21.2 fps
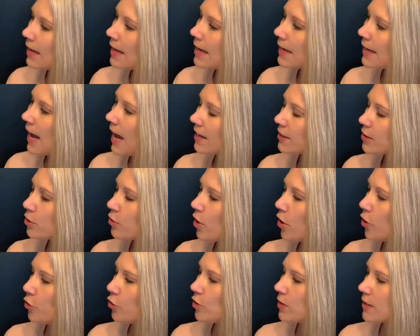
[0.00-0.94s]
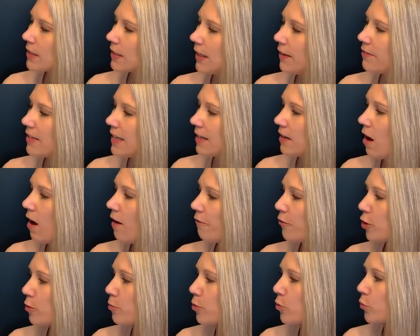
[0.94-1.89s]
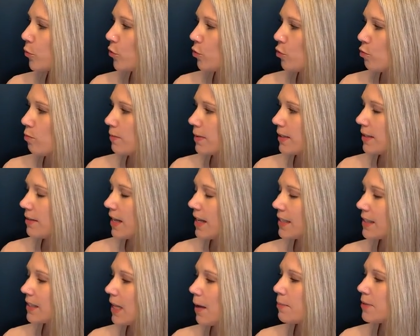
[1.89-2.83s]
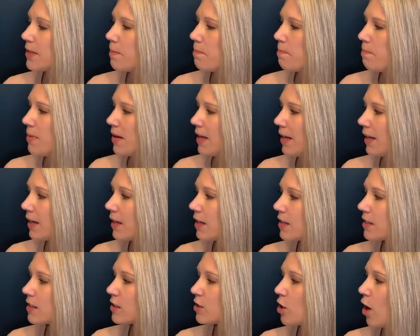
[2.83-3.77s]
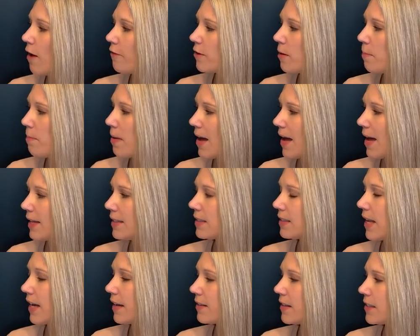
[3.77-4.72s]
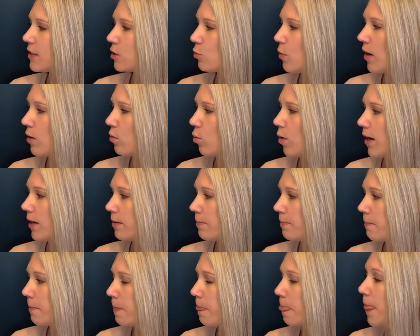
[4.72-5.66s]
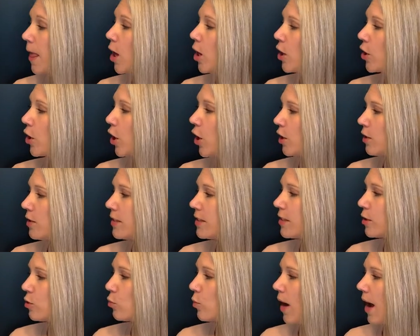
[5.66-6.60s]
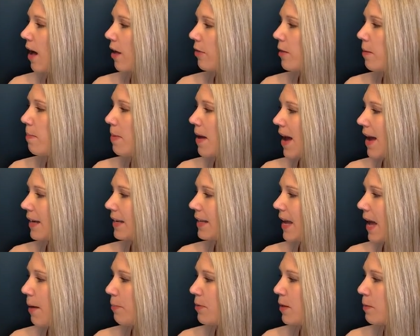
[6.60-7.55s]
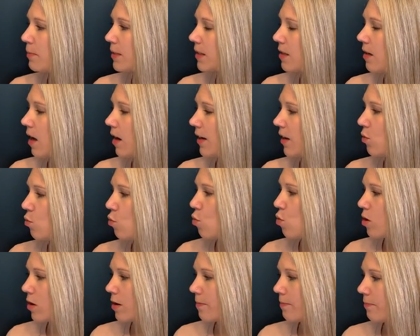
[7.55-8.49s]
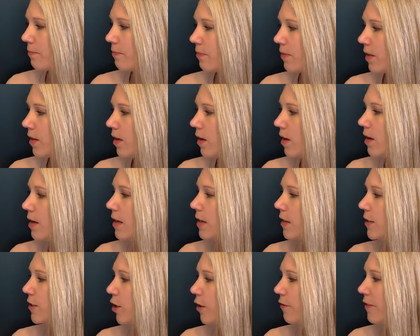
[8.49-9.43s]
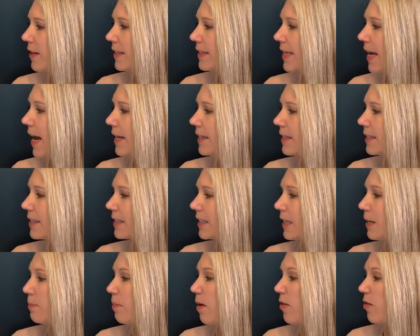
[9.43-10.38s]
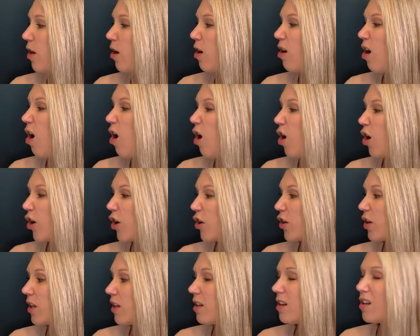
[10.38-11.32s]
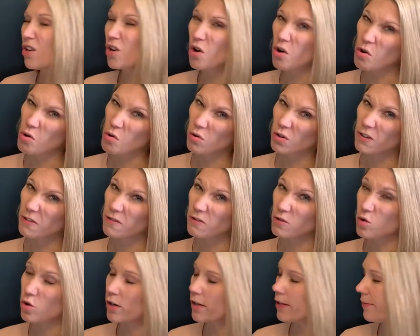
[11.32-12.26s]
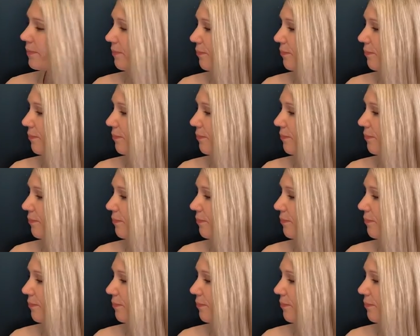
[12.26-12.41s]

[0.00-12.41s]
Castle owners lived in comfortable rooms. They slept in big, soft beds like this red one. Curtains around the bed kept them snug and warm. Servants had to sleep on the hard, cold floor.